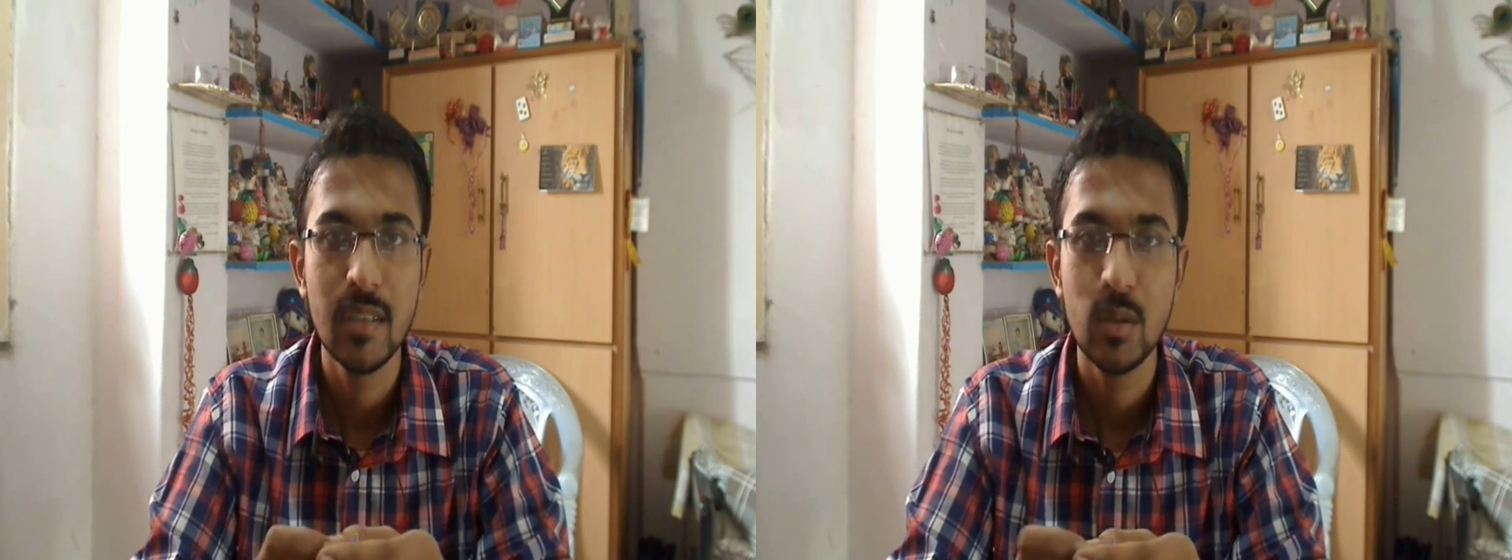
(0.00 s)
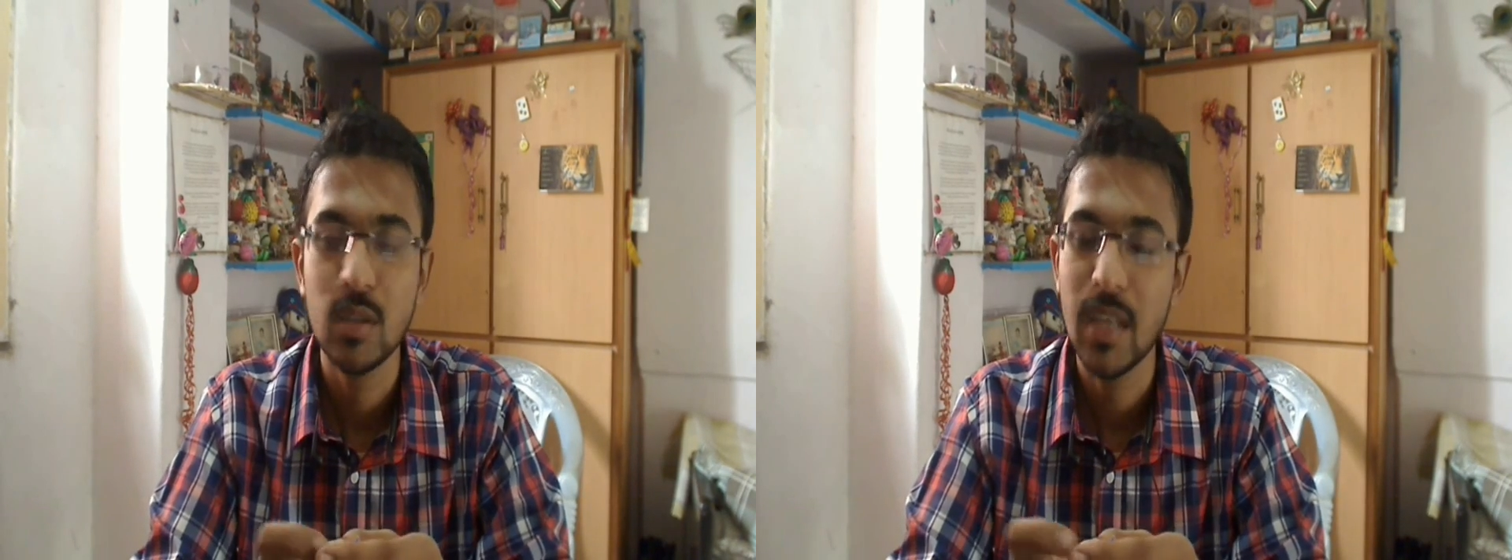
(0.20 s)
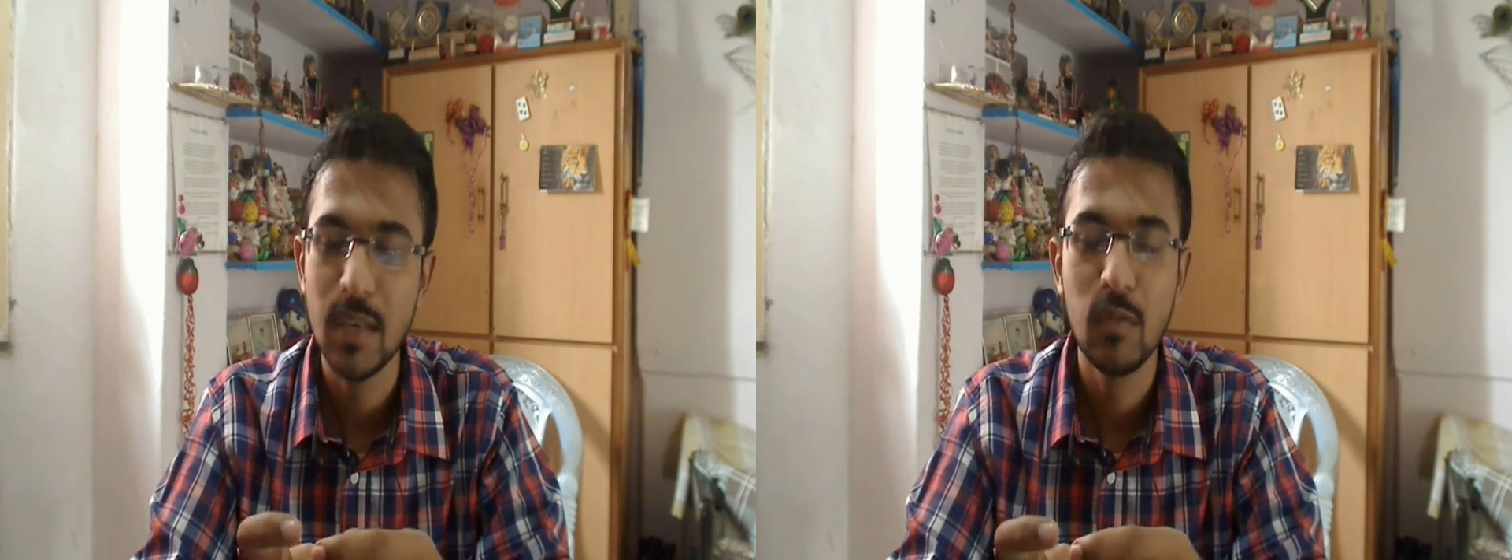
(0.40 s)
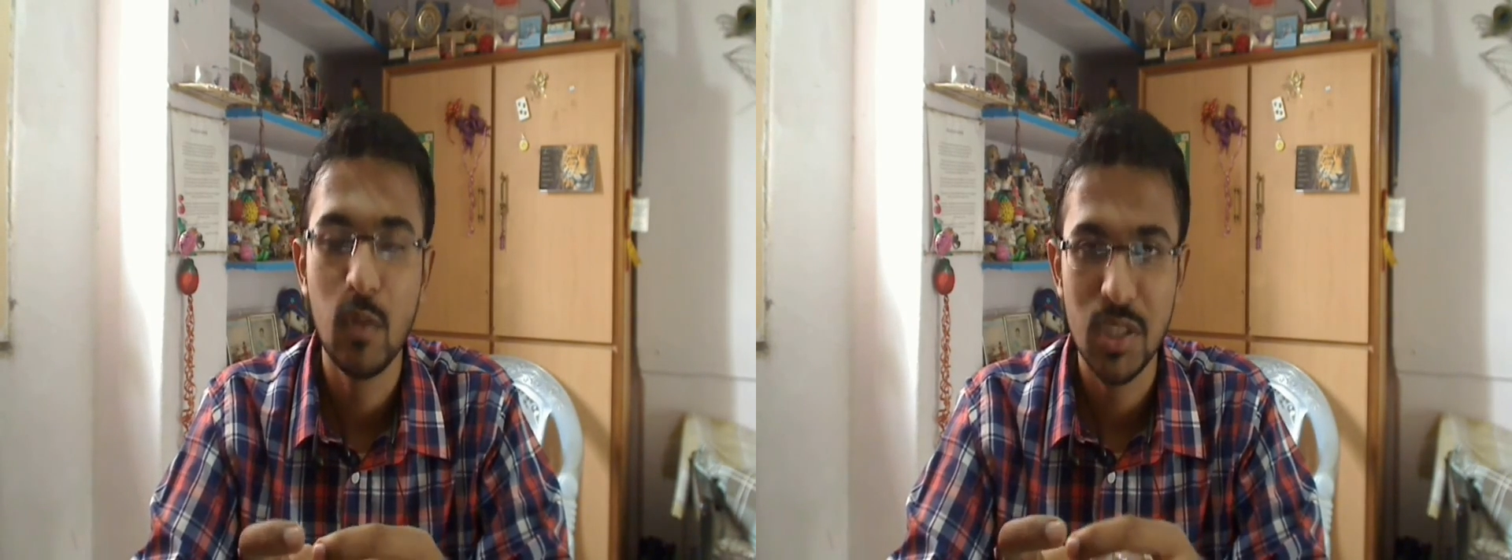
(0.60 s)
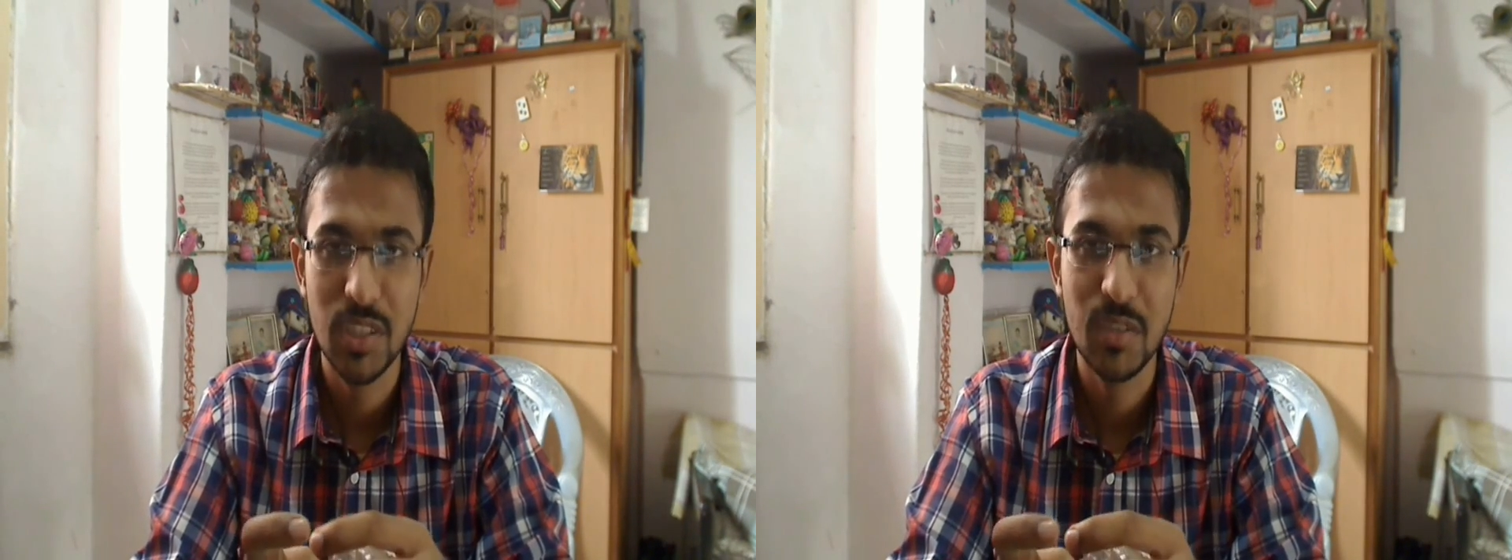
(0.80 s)
So thank you for
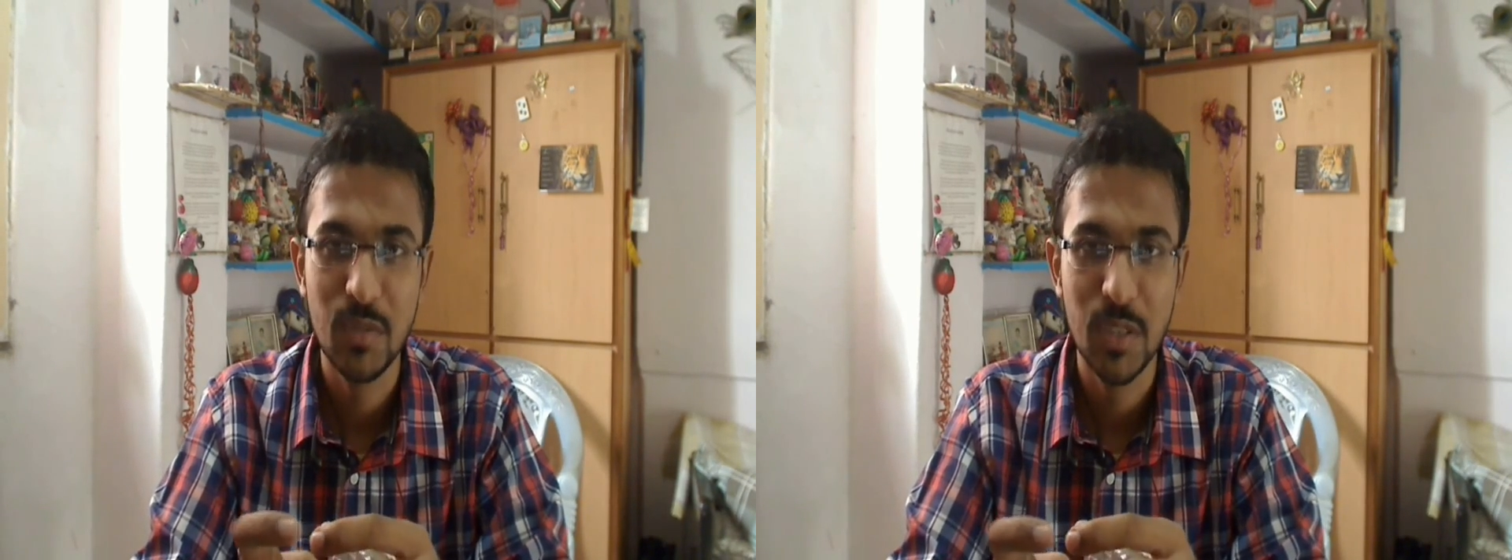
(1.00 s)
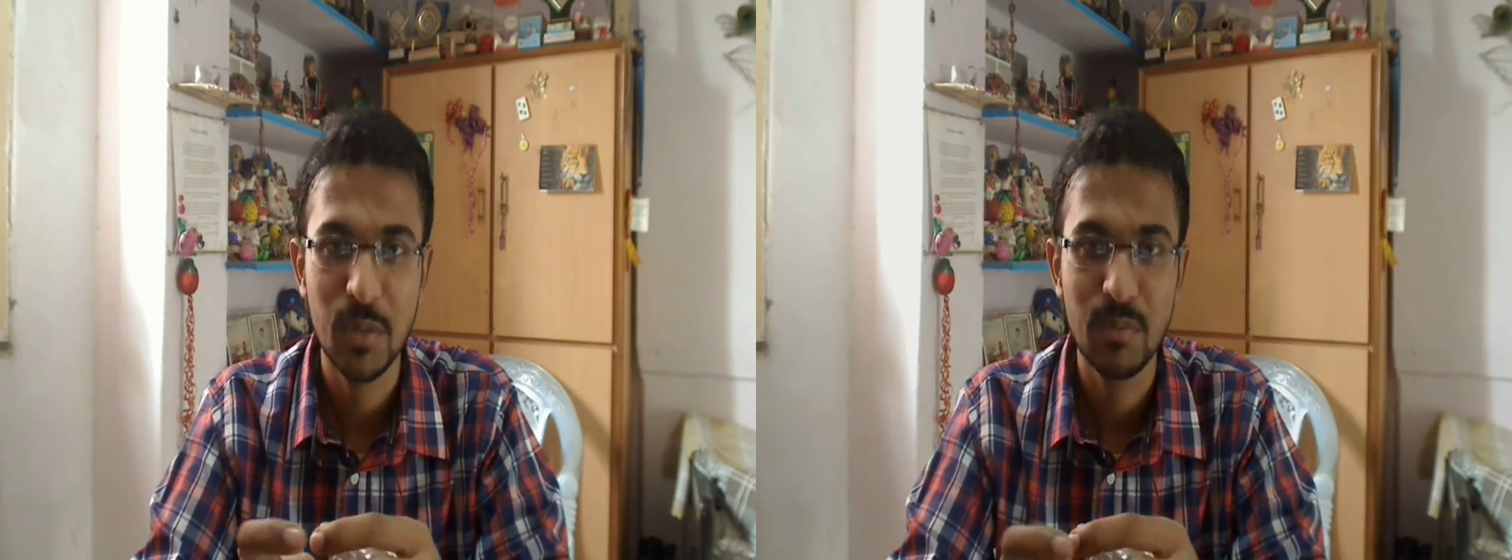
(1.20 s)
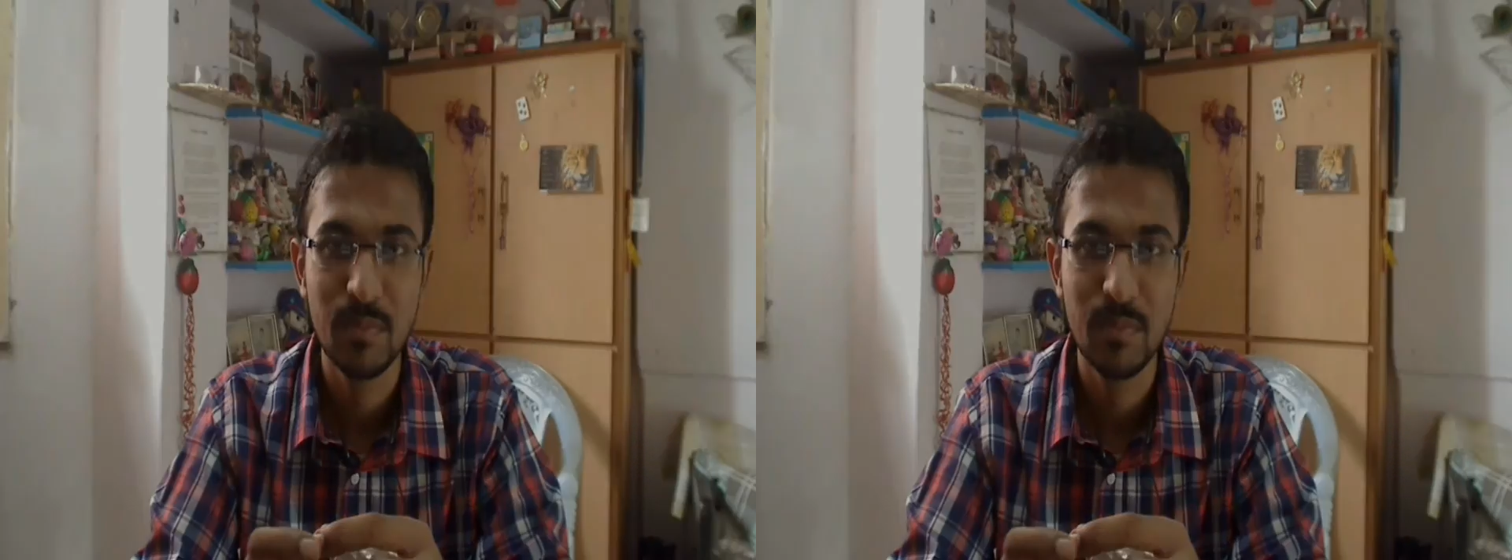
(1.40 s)
watching this video.